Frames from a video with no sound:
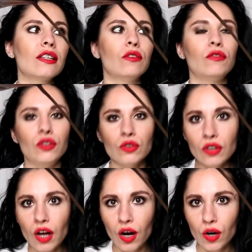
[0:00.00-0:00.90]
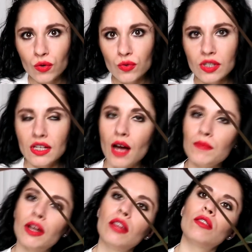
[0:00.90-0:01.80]
If you know,
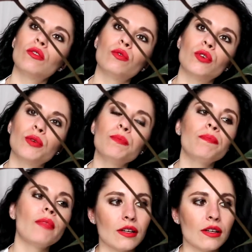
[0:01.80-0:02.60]
some Anthurium